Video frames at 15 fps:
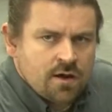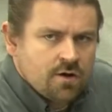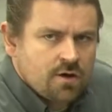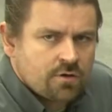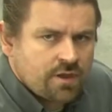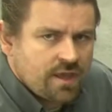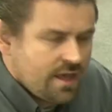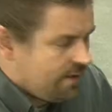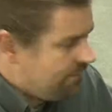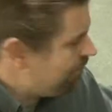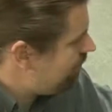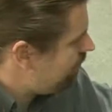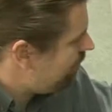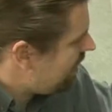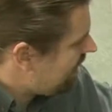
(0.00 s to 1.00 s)
Okay,
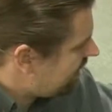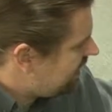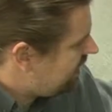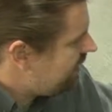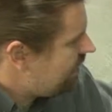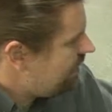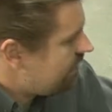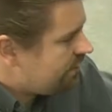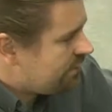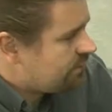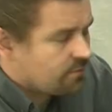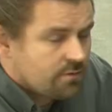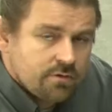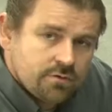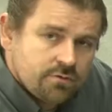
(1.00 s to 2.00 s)
back here
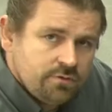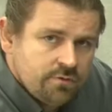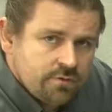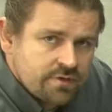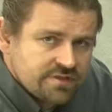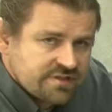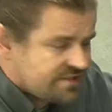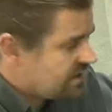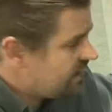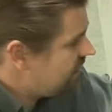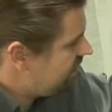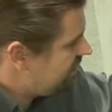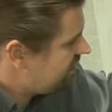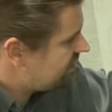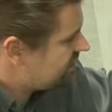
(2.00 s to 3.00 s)
you can
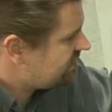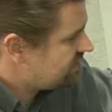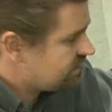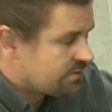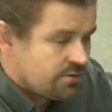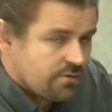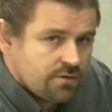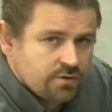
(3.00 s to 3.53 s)
see this